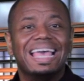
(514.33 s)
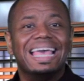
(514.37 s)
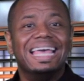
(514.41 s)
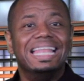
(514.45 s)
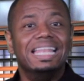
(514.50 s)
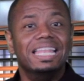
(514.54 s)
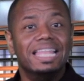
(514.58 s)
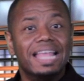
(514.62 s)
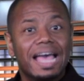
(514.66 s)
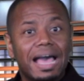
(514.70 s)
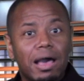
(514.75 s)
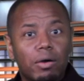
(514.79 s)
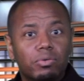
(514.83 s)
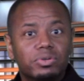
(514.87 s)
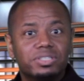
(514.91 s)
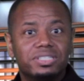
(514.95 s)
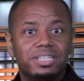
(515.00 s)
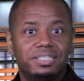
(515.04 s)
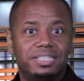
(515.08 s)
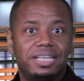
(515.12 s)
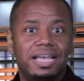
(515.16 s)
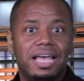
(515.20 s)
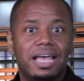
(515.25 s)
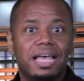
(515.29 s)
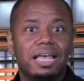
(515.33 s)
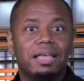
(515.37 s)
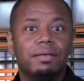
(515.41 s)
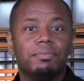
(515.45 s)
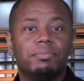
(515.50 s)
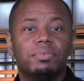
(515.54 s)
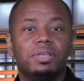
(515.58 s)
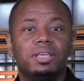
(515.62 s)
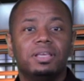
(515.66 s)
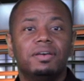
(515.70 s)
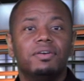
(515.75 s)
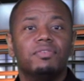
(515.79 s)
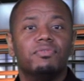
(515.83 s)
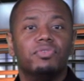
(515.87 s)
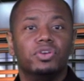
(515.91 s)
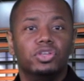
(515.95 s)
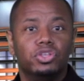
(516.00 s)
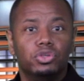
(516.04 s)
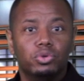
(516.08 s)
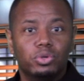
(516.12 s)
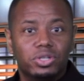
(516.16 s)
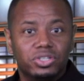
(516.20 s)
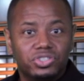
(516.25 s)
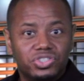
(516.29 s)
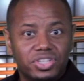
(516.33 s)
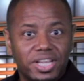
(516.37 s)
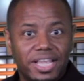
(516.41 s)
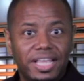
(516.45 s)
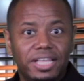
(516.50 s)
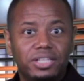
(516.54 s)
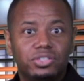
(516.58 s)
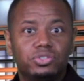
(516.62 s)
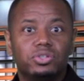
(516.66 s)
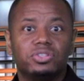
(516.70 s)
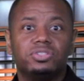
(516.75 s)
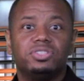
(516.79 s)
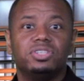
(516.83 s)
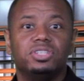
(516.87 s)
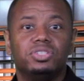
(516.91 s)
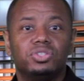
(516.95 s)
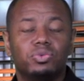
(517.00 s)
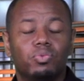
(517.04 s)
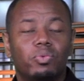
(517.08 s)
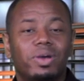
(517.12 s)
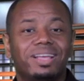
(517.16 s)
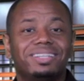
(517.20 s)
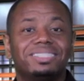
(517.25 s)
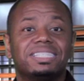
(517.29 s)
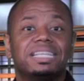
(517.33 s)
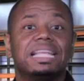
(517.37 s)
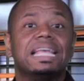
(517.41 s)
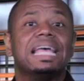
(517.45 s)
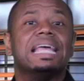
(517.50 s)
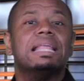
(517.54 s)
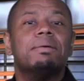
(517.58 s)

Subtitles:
and now is the time for you to change your situation.